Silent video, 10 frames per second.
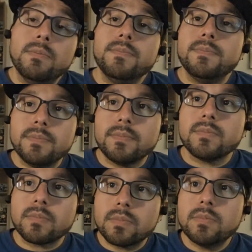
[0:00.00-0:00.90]

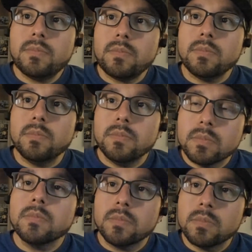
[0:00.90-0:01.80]

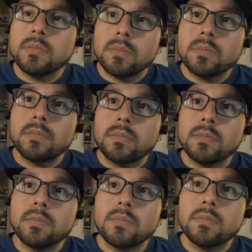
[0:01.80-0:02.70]

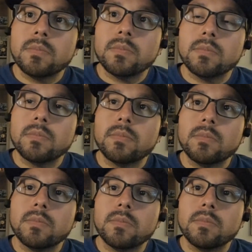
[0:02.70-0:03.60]

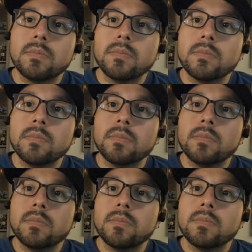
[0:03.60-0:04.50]

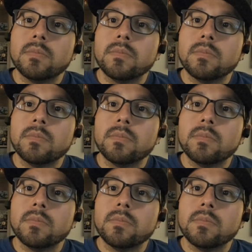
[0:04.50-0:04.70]
No words are spoken by the person on screen.